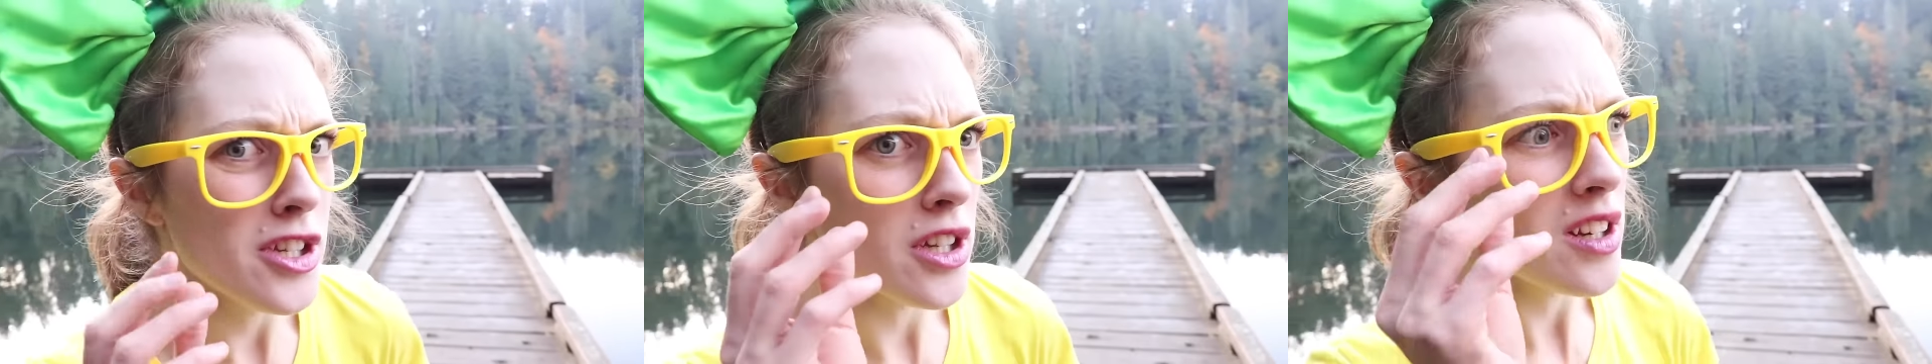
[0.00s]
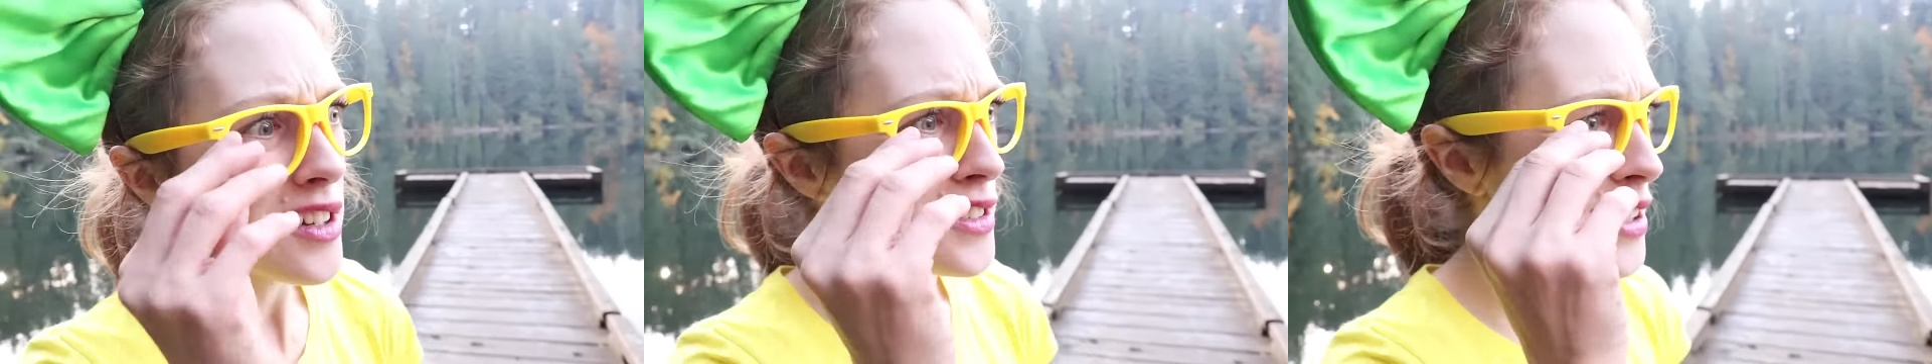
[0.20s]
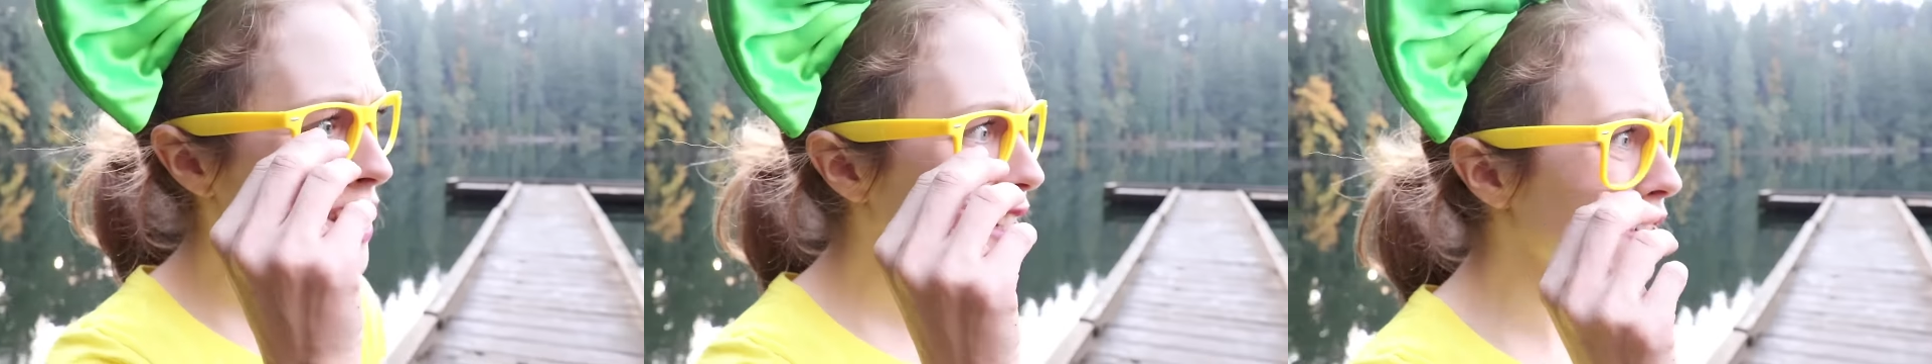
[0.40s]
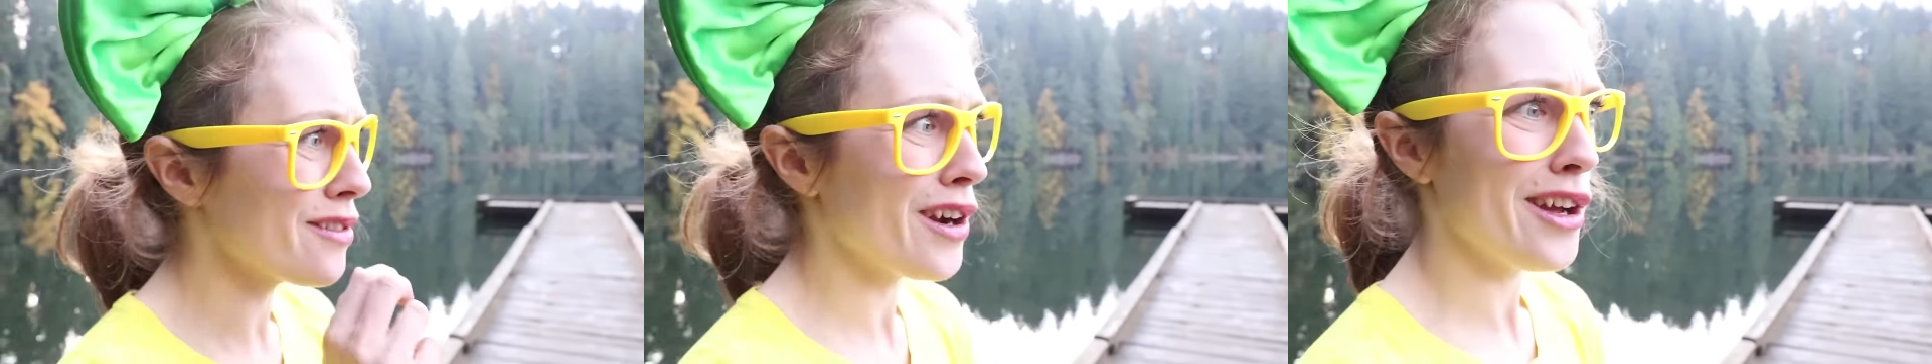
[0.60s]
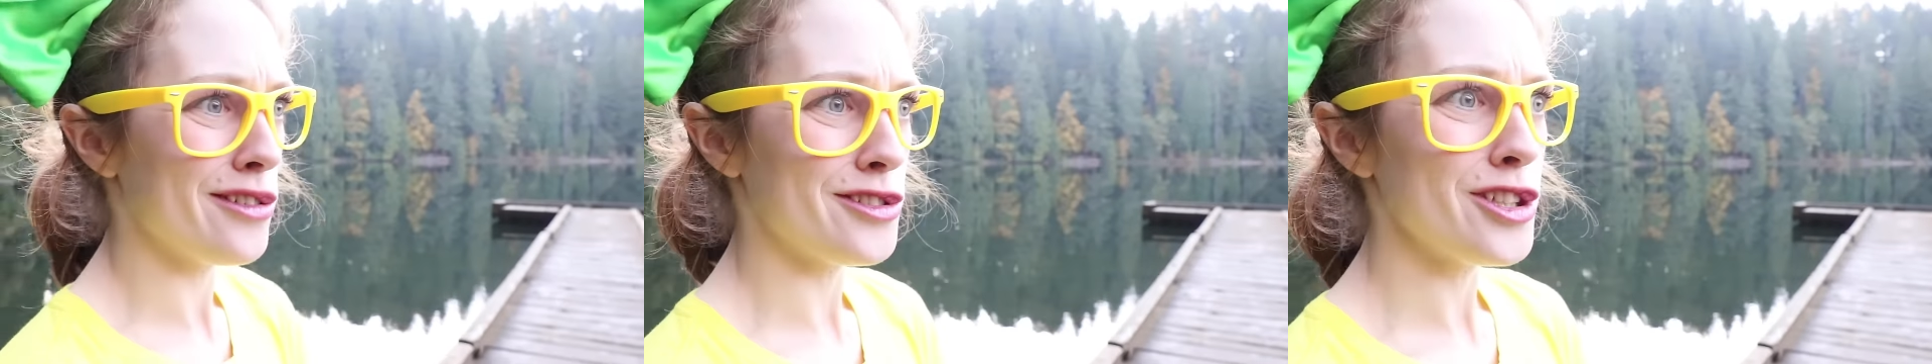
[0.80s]
shouldn't dink
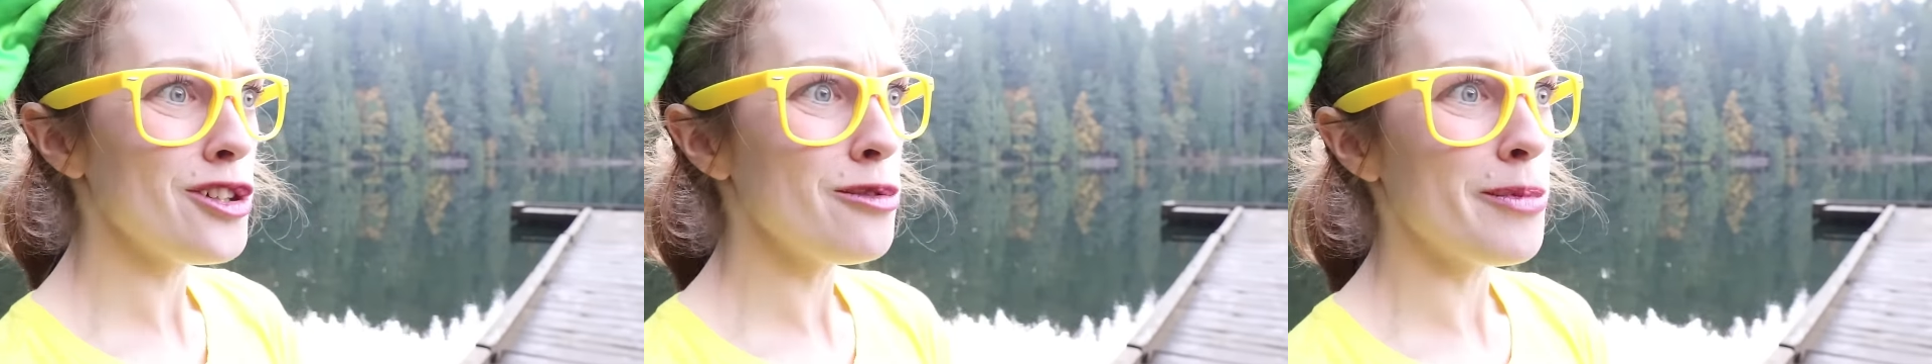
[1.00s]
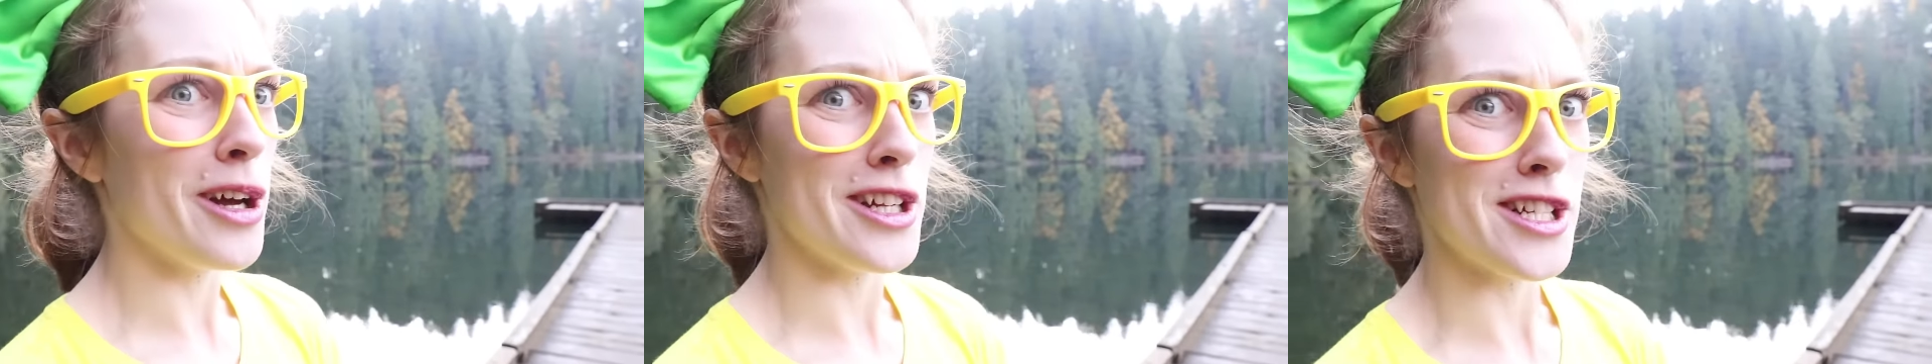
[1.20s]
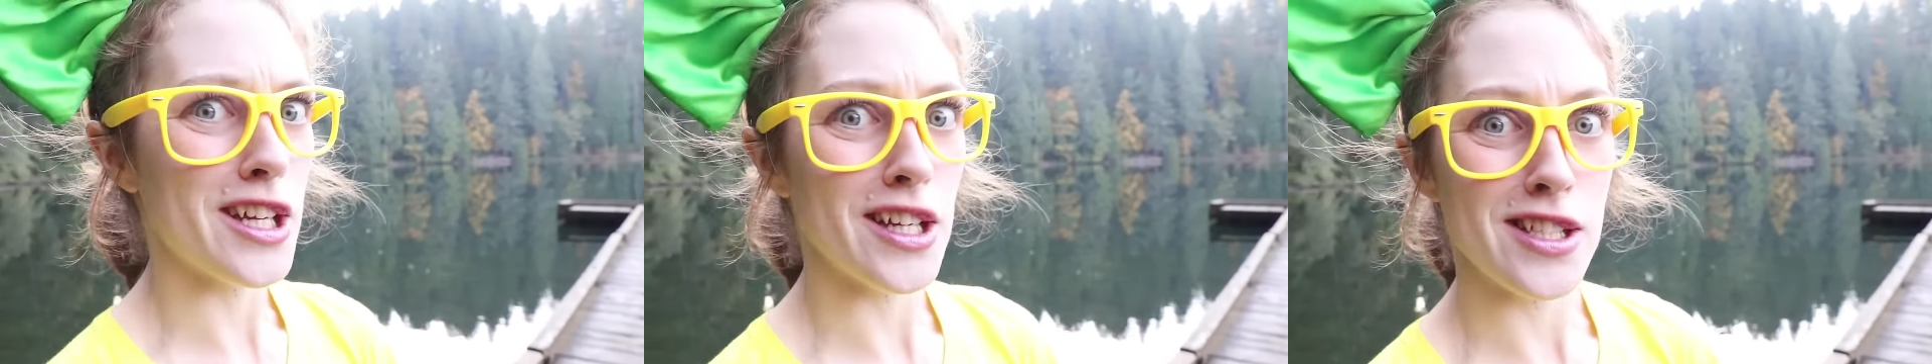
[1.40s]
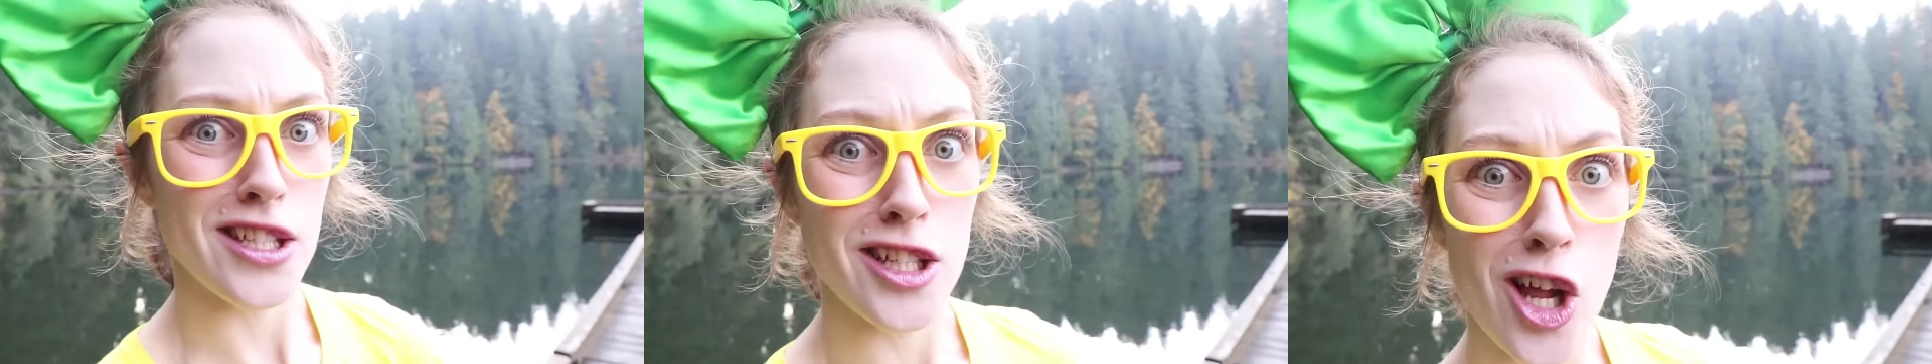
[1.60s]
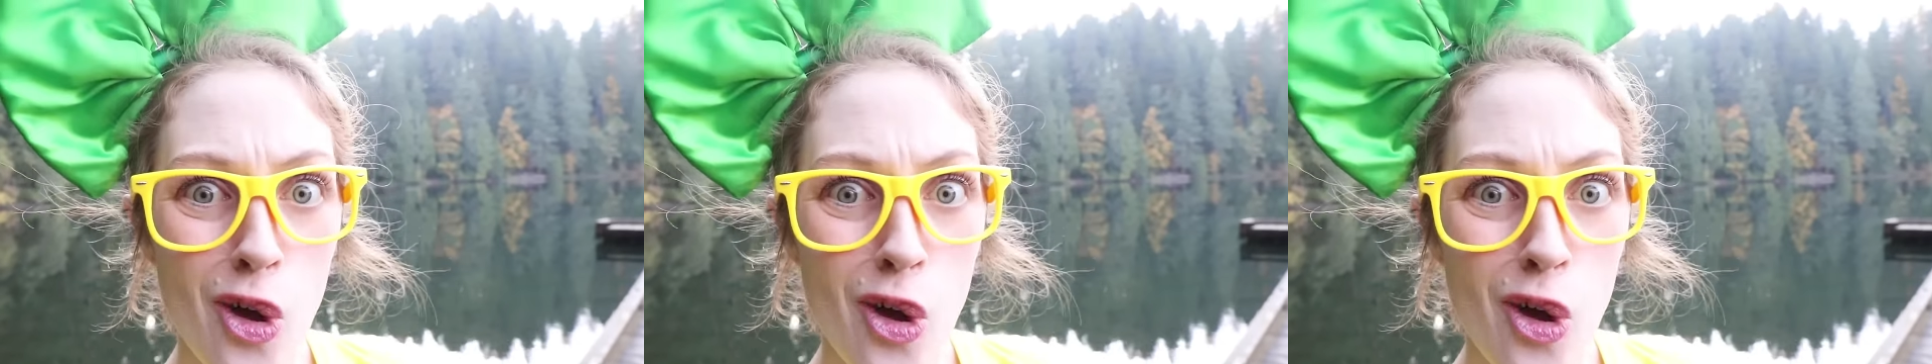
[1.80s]
around too much because you